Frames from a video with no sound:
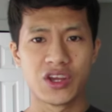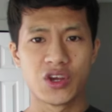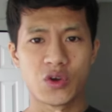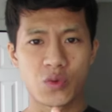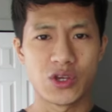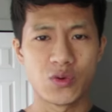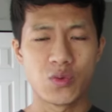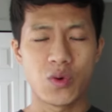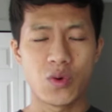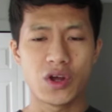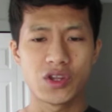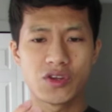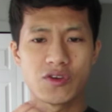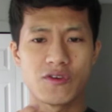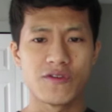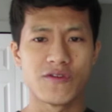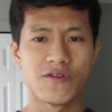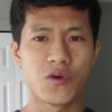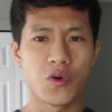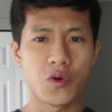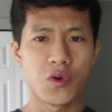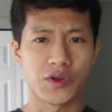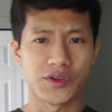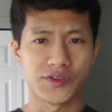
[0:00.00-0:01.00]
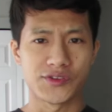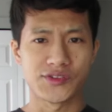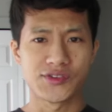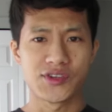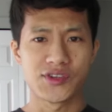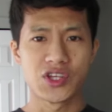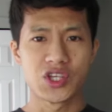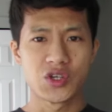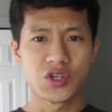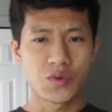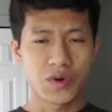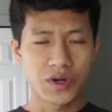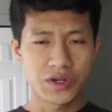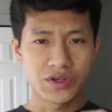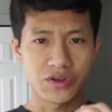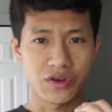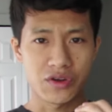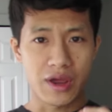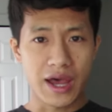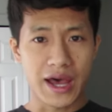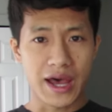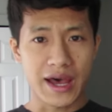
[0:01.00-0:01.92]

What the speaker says: You want your voice, you want your